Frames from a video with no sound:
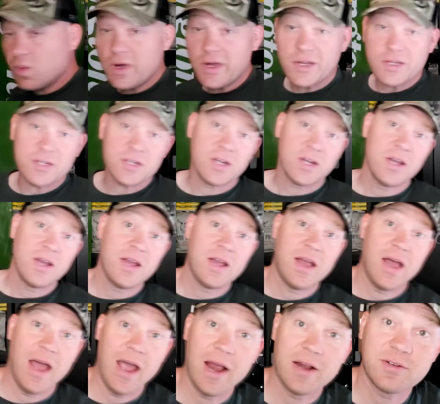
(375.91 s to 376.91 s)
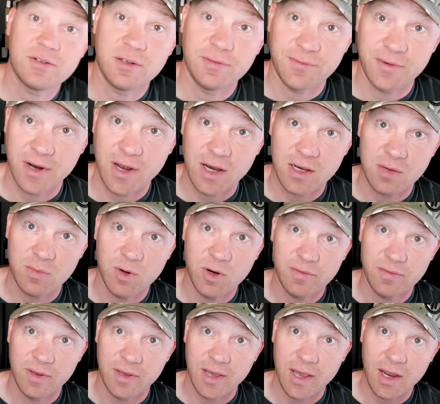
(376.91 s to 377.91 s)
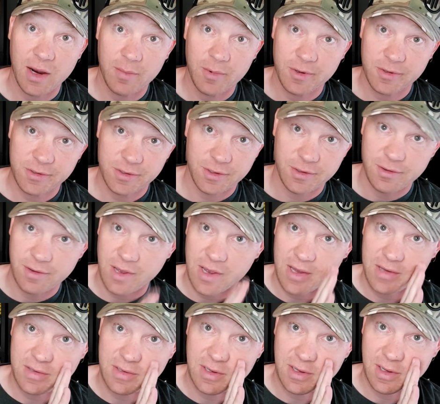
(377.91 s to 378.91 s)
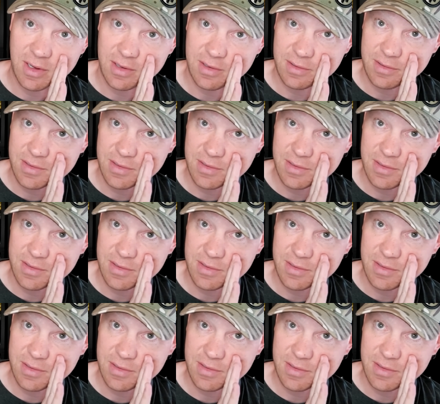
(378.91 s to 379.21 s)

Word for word: which I actually forgot to move the camera, so you guys didn't get to